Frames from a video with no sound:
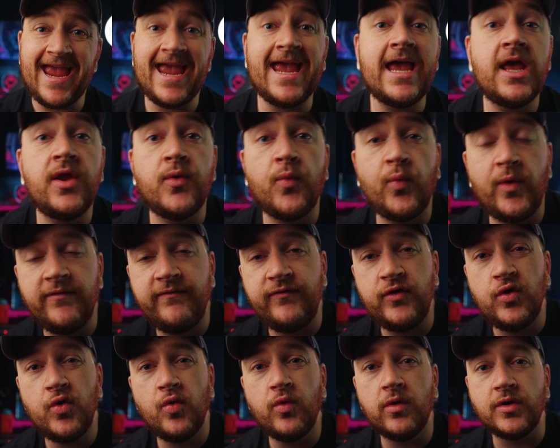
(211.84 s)
and when
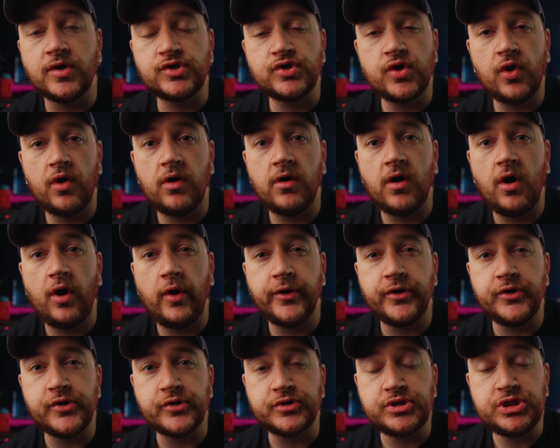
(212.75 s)
viewers are
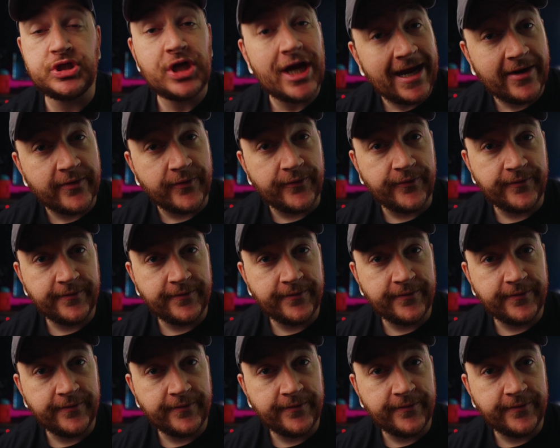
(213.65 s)
on your channel.